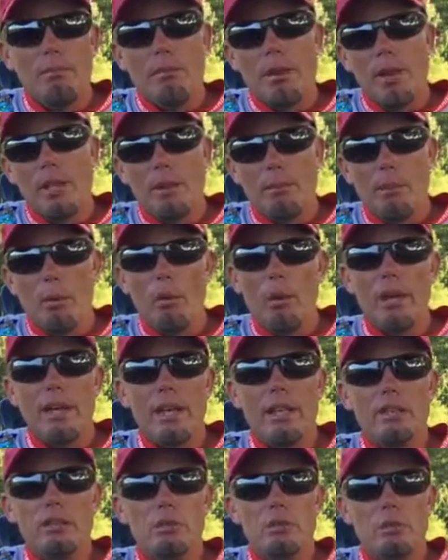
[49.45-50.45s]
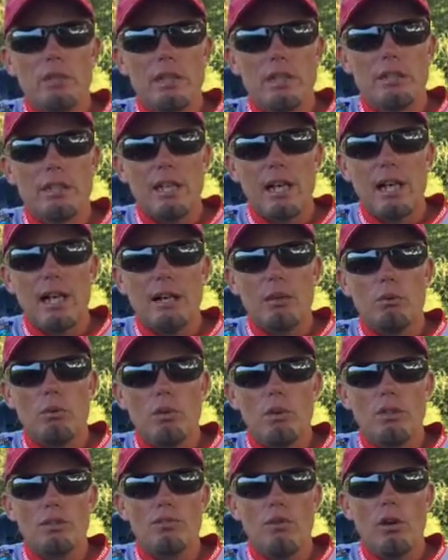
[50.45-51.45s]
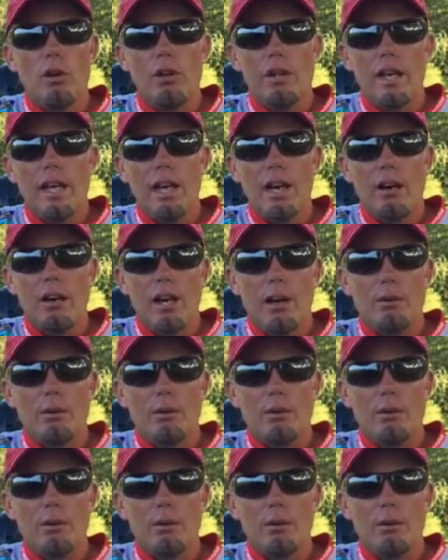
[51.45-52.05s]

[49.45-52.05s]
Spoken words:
In the mornings, when the tide was falling out,